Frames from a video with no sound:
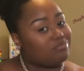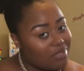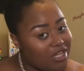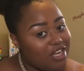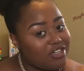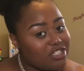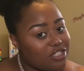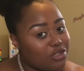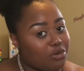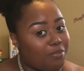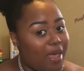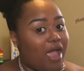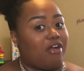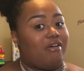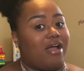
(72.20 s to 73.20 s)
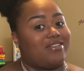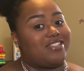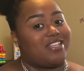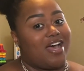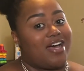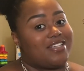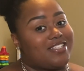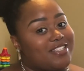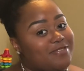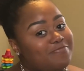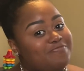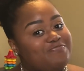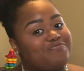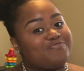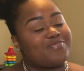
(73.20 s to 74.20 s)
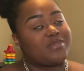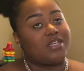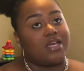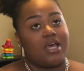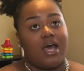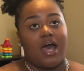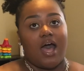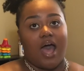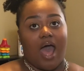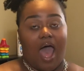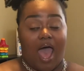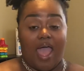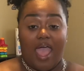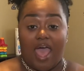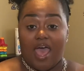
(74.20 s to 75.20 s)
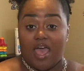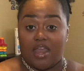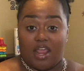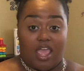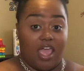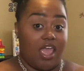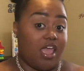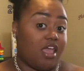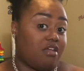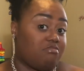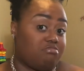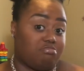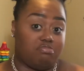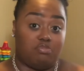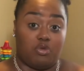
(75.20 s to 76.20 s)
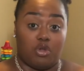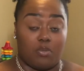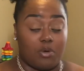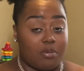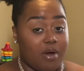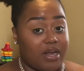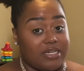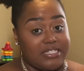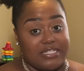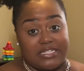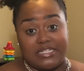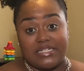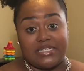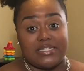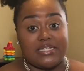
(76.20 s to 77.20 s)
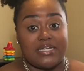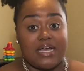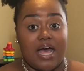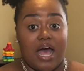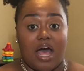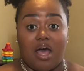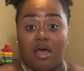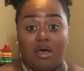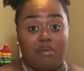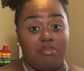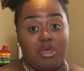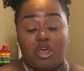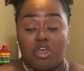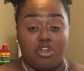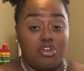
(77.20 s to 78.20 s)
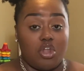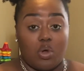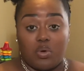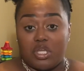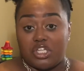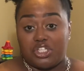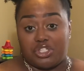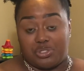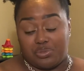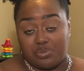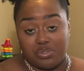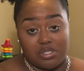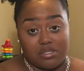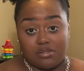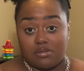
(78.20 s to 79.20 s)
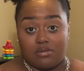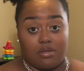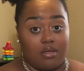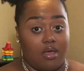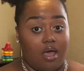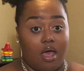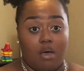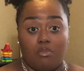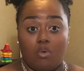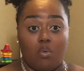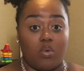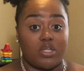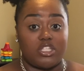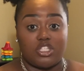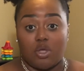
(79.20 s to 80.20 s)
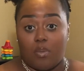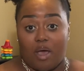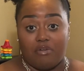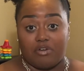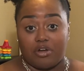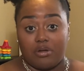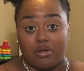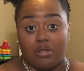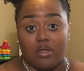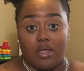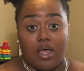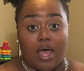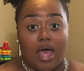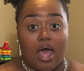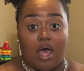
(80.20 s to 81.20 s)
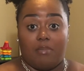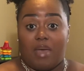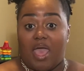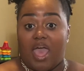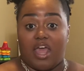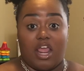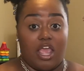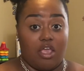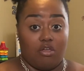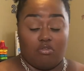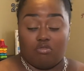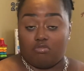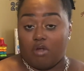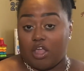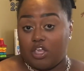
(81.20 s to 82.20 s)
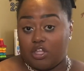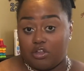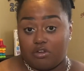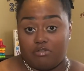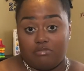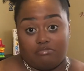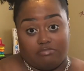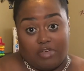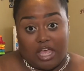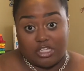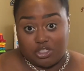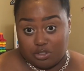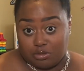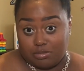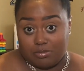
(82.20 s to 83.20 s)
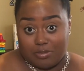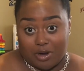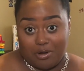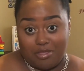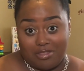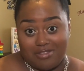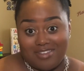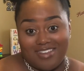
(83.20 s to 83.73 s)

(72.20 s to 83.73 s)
here's a little background to us. I had a normal pregnancy, no issues whatsoever. I had a regular vaginal birth.